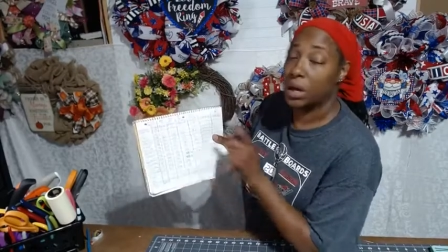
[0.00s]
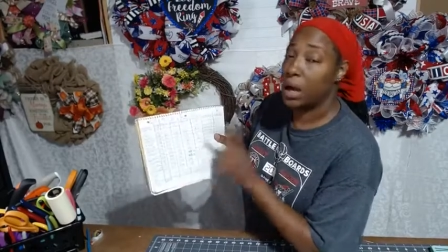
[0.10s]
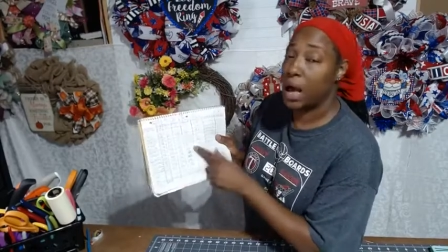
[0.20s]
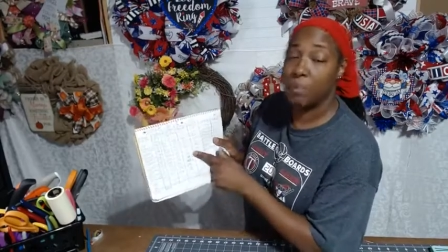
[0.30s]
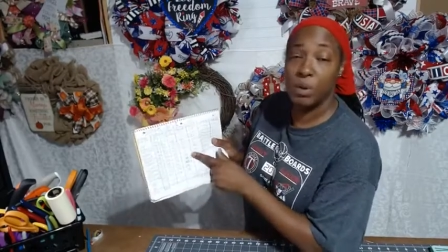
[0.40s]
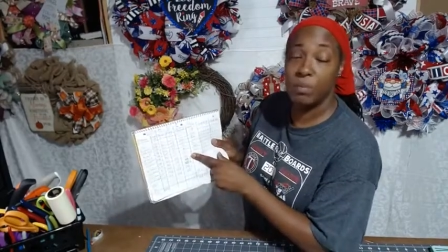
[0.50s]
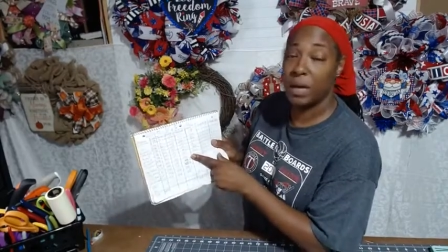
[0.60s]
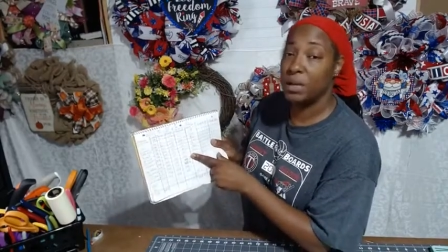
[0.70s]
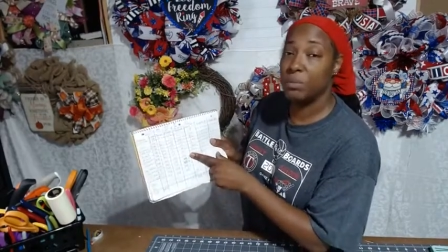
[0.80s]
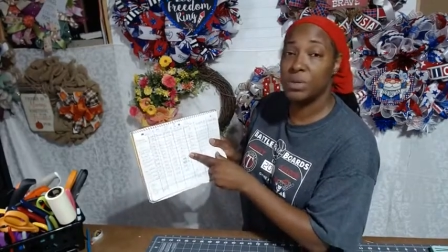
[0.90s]
I put
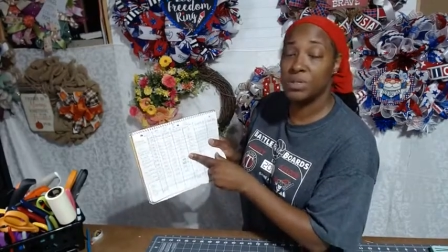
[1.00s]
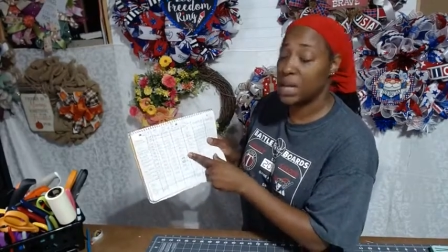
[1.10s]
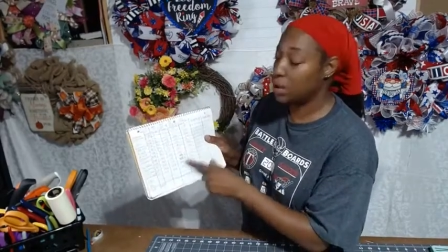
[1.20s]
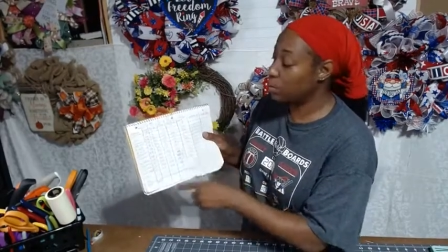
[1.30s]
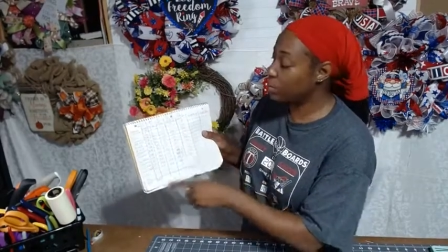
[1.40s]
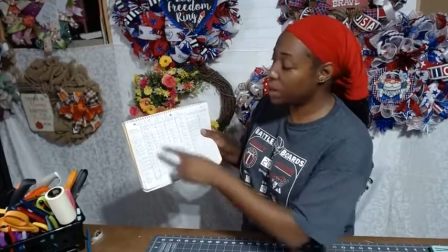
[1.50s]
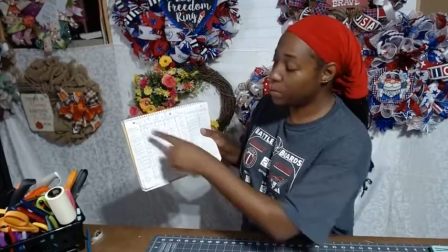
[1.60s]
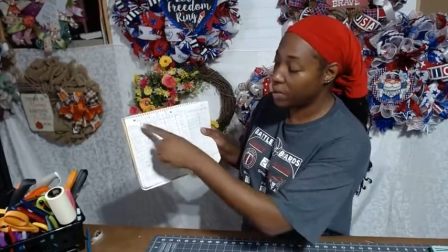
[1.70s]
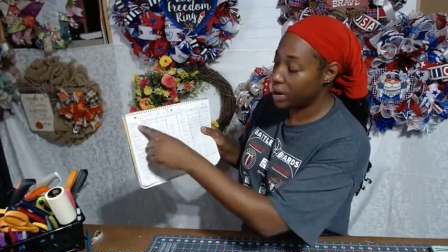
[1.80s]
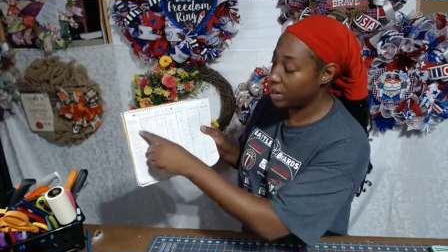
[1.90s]
my numbers down on
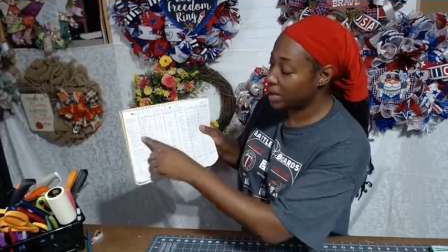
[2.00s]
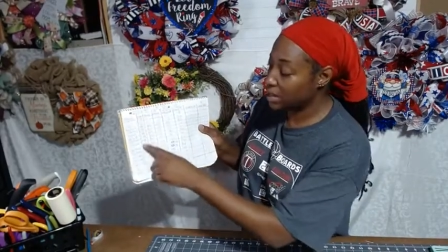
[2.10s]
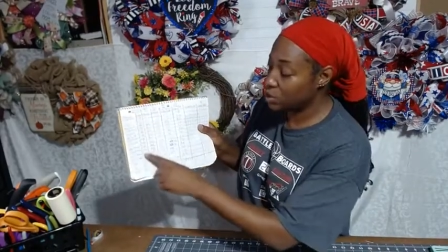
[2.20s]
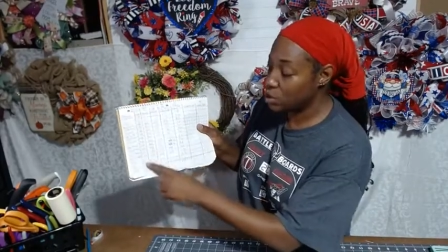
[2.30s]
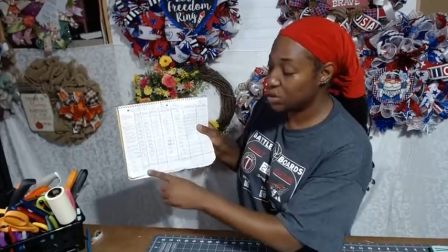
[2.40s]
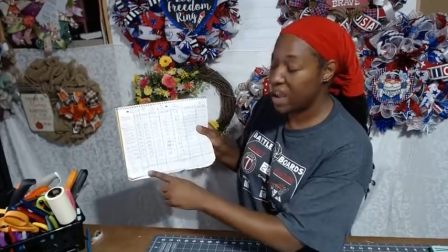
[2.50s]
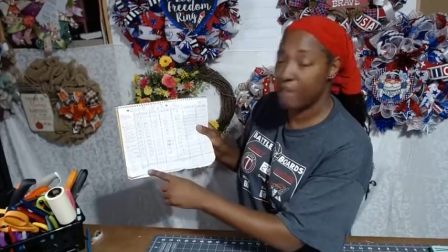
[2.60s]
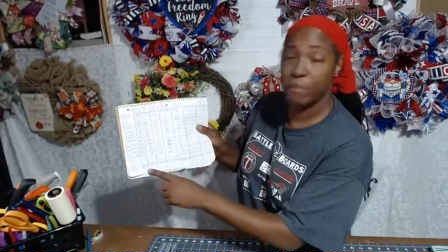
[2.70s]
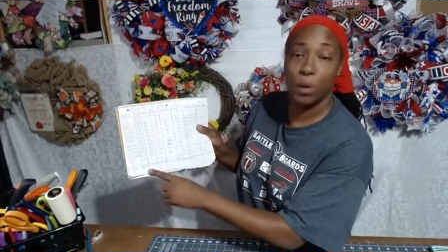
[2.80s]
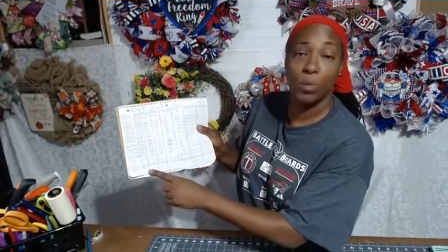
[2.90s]
paper, and like I told you, I
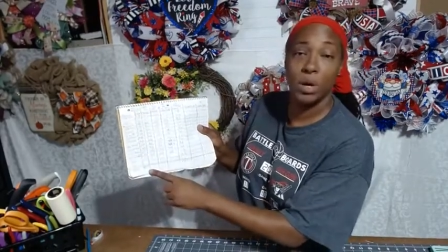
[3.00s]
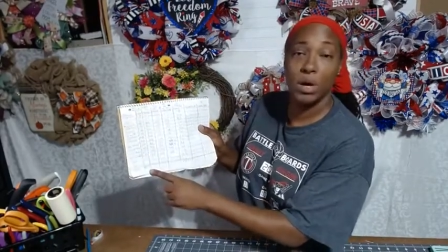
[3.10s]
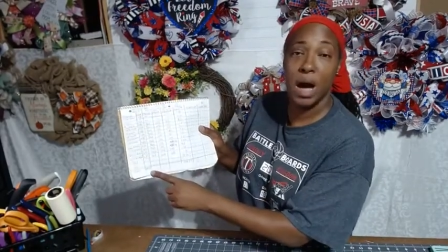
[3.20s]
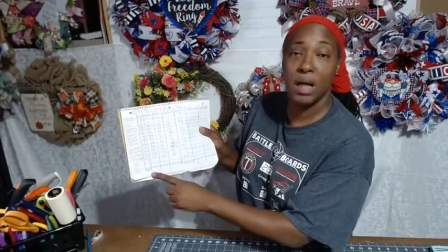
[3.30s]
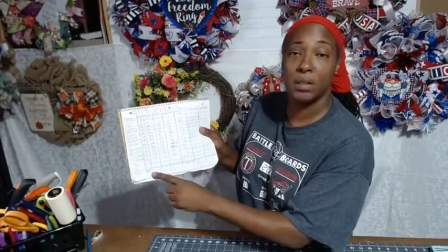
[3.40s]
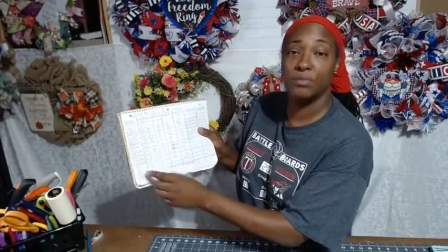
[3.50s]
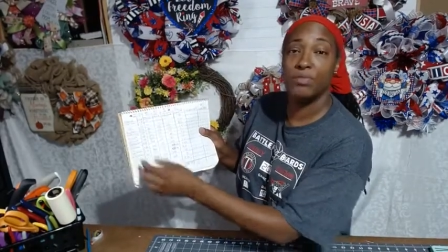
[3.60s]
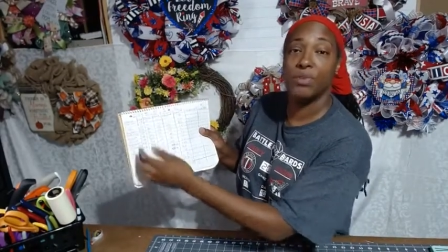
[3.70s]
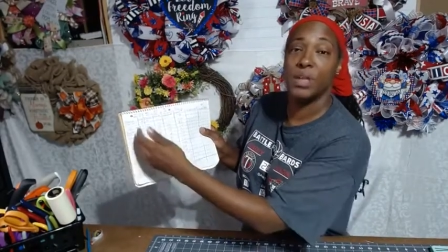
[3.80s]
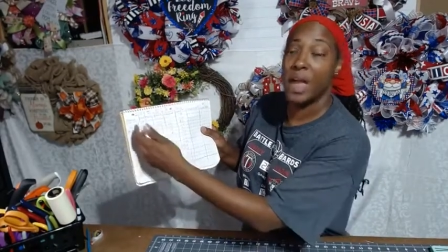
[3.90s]
have my one column
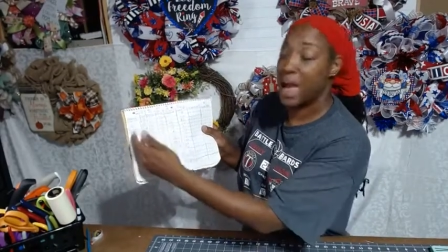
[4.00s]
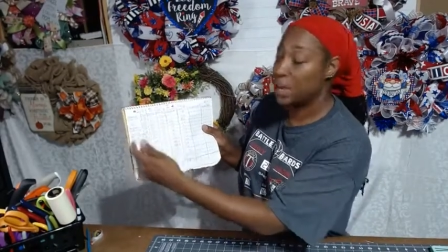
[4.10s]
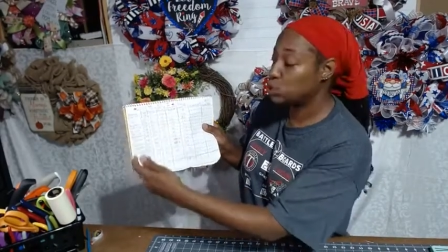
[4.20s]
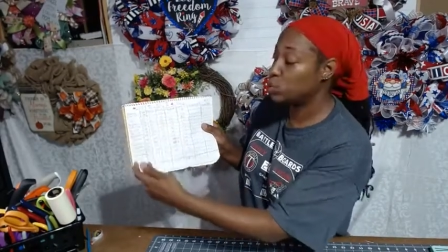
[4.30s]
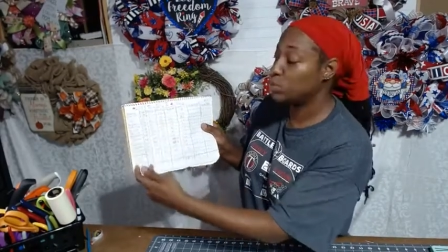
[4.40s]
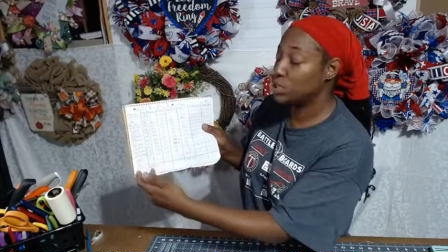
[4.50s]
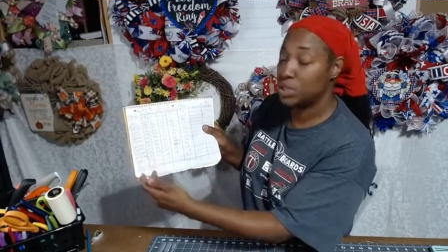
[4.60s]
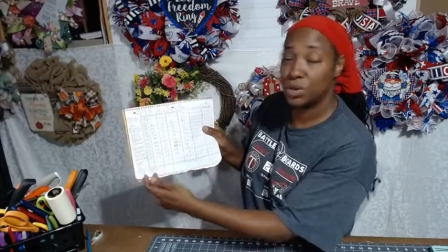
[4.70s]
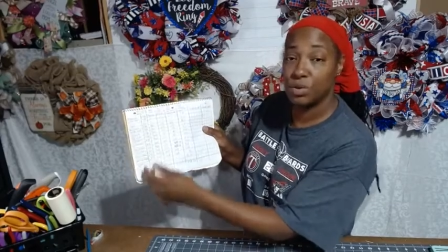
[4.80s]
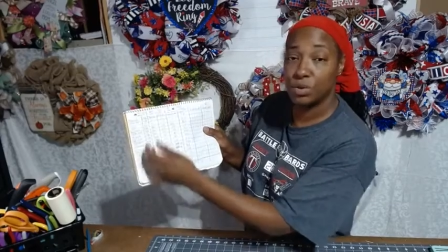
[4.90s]
for the actual
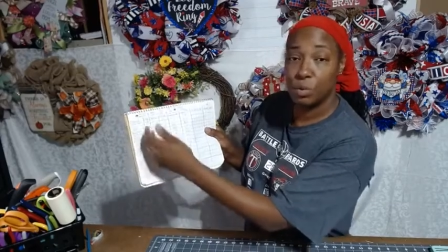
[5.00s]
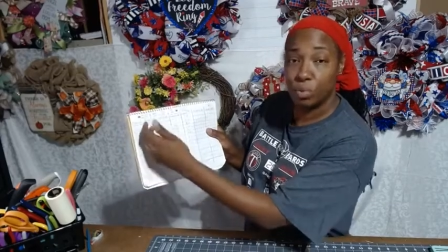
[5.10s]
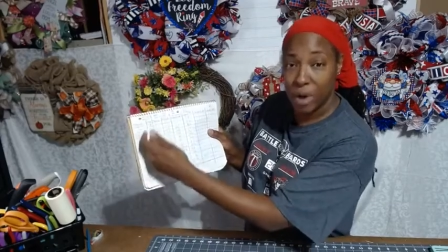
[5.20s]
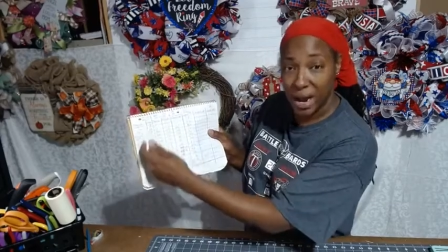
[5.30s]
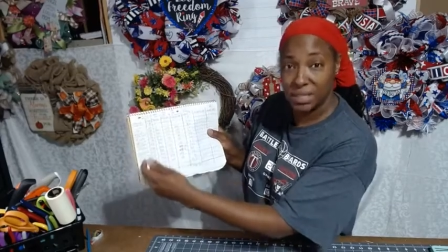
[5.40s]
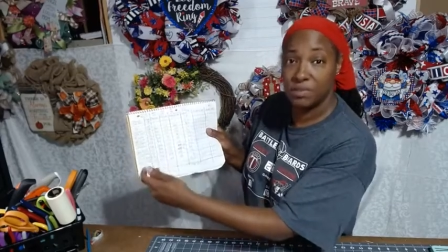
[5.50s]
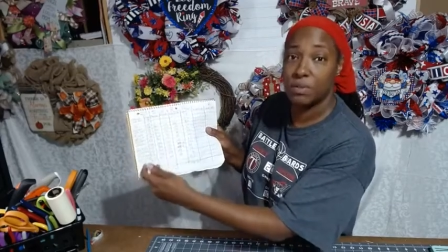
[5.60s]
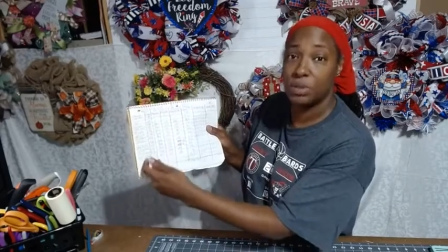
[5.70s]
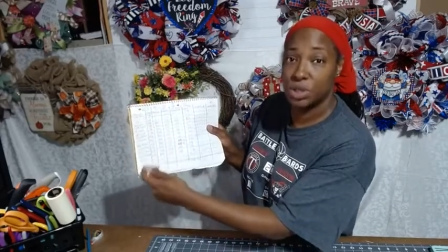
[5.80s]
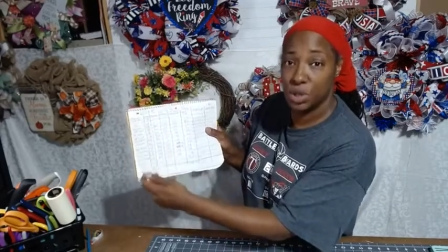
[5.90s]
material, the price of
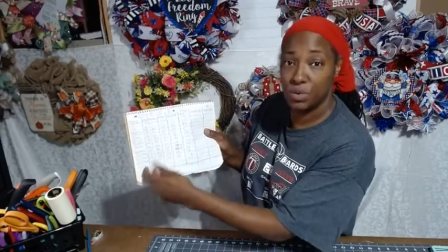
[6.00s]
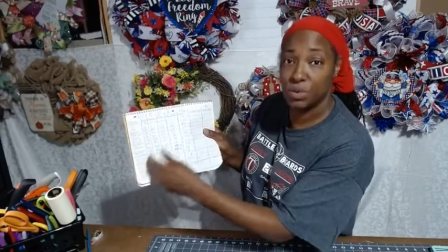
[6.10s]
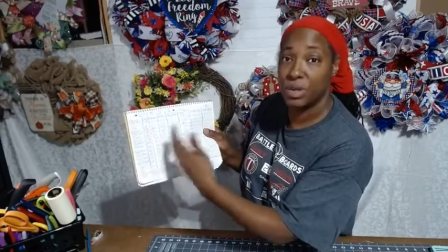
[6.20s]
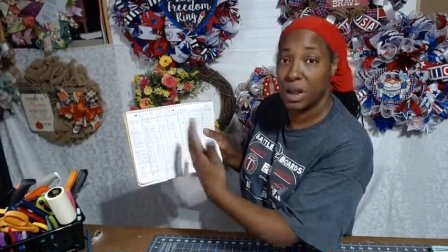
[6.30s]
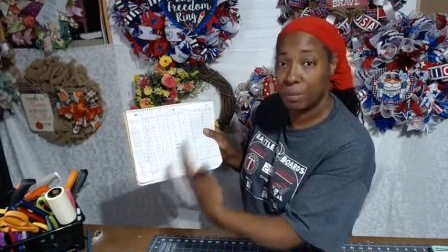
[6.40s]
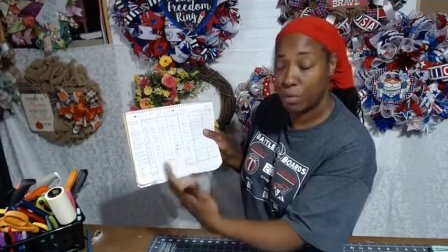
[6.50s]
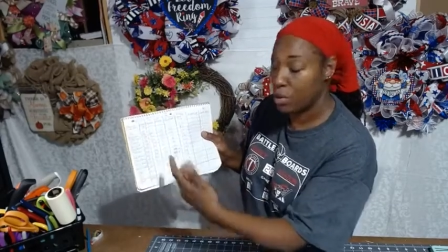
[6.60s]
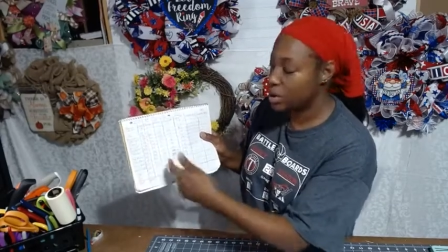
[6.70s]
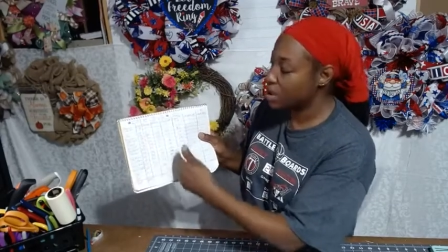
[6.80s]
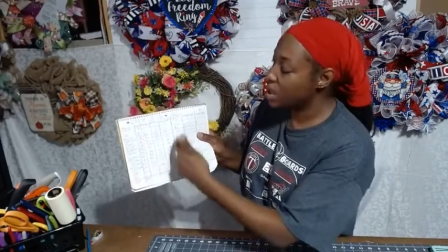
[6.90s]
the material that I
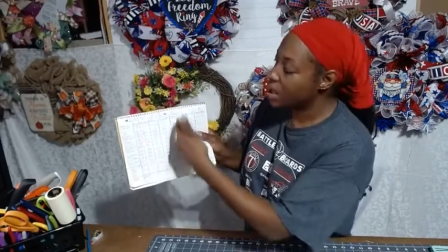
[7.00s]
brought,